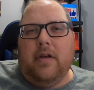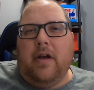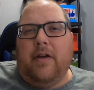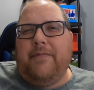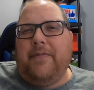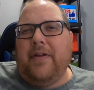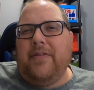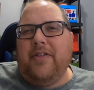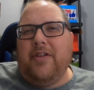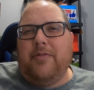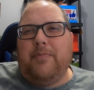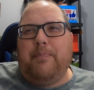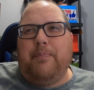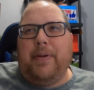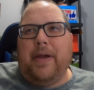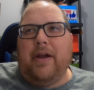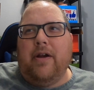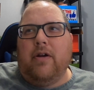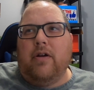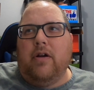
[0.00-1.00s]
I found this
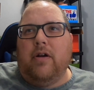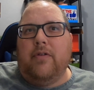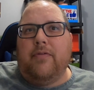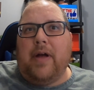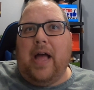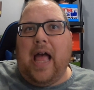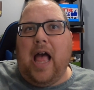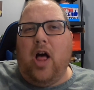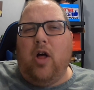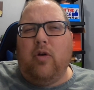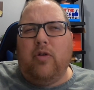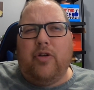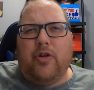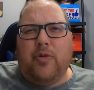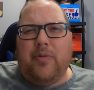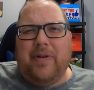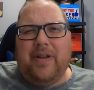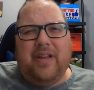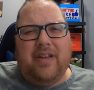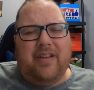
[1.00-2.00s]
pair of
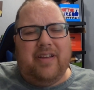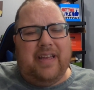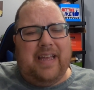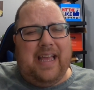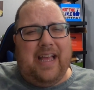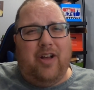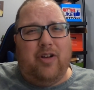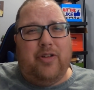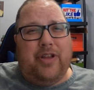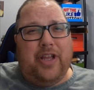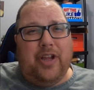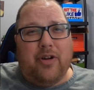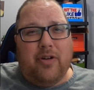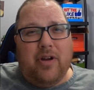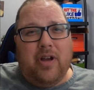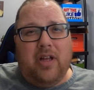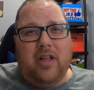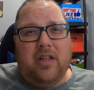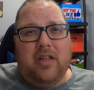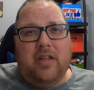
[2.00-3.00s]
Algeria,
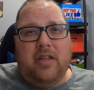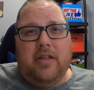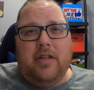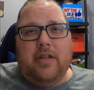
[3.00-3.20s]
Algeria